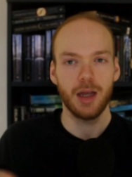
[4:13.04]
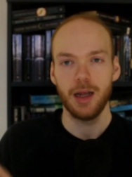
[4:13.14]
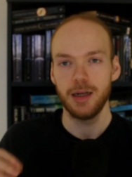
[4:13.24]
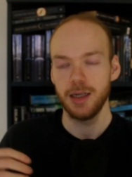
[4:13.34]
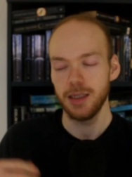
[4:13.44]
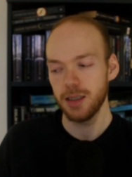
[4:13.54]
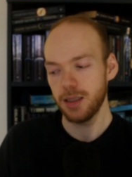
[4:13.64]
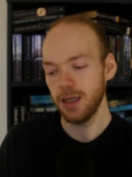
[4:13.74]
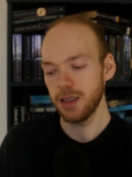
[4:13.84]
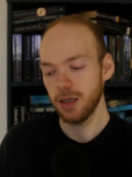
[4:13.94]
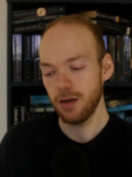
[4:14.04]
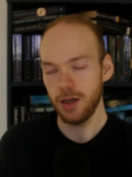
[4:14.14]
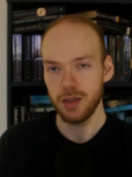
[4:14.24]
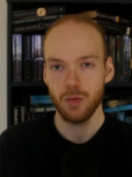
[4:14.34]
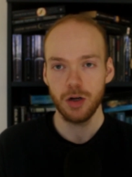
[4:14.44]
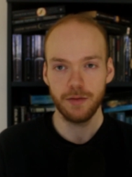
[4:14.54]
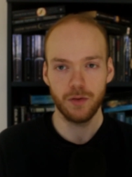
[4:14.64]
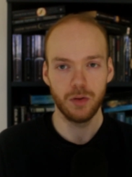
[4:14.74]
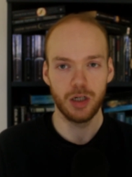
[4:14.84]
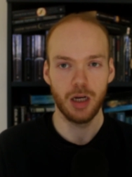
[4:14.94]
And it's a
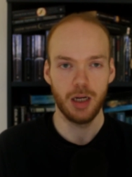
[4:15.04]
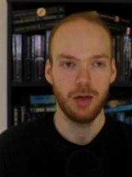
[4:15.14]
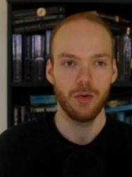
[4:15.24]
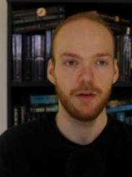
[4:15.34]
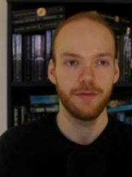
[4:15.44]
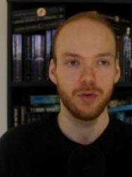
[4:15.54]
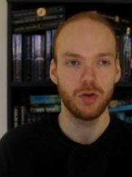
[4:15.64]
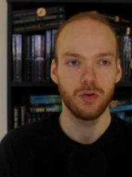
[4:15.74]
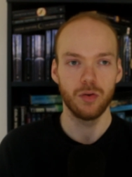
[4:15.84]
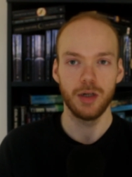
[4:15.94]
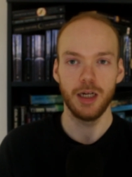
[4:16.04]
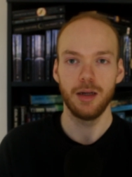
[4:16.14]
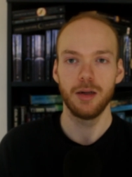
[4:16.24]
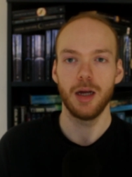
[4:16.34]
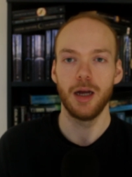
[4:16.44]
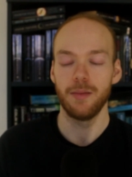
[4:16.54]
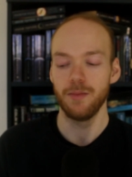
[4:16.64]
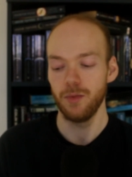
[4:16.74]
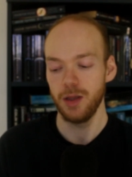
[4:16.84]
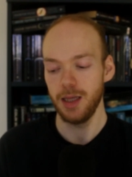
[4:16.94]
wonderful journey, a wonderful story
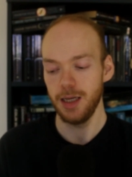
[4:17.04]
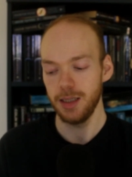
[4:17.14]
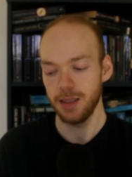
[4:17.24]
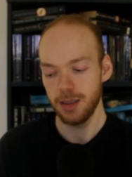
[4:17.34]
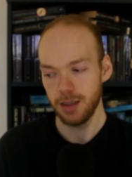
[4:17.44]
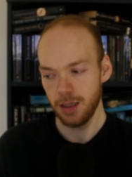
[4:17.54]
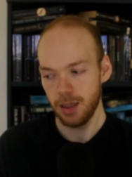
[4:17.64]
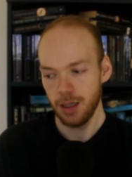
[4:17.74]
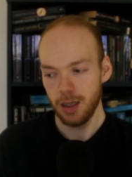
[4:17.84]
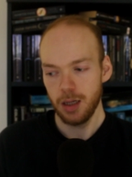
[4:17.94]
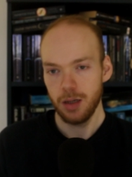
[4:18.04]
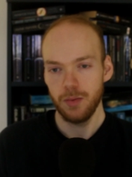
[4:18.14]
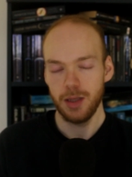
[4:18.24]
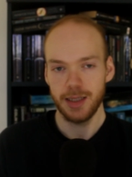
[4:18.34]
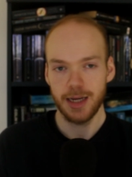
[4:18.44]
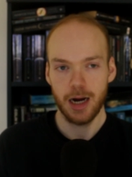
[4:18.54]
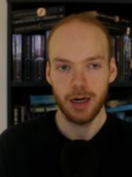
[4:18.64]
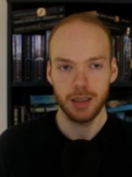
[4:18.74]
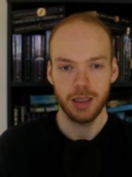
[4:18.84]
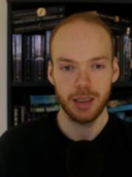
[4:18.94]
with these
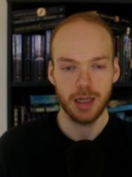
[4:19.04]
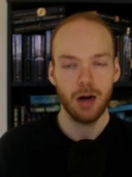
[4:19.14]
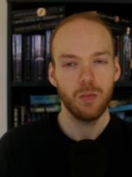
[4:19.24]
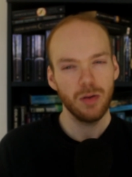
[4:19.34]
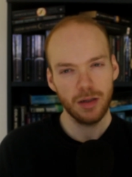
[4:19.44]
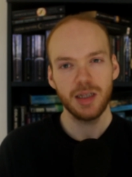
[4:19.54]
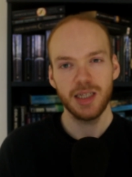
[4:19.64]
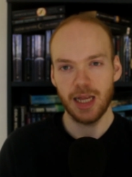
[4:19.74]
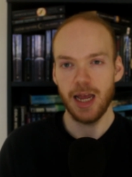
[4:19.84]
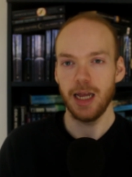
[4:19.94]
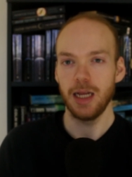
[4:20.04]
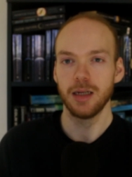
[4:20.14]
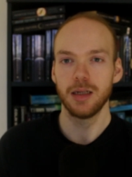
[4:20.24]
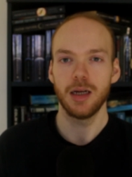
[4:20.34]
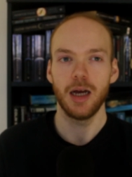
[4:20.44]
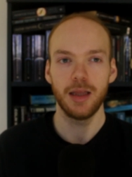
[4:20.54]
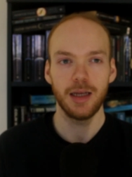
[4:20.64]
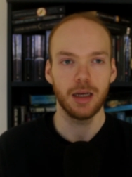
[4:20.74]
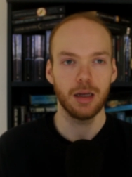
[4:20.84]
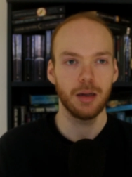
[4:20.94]
characters. I would say, I
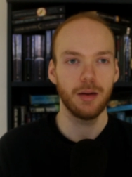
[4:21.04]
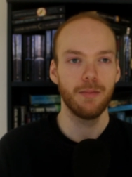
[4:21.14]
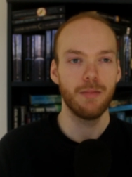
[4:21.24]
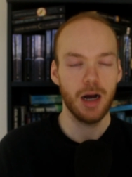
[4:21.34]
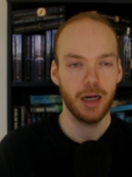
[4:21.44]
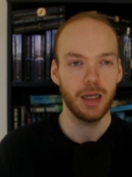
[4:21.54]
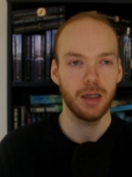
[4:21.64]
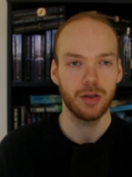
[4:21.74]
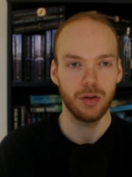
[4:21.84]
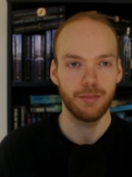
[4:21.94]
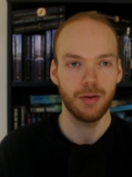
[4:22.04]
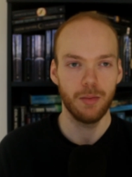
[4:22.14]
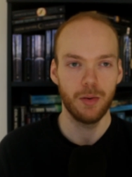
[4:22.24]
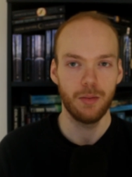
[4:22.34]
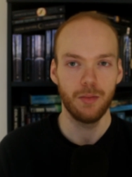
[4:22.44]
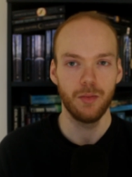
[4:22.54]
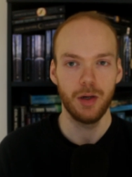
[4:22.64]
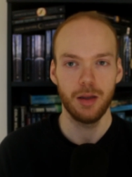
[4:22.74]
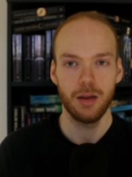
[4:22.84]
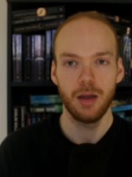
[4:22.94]
think my sort of problem
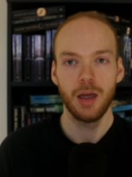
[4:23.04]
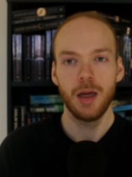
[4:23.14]
with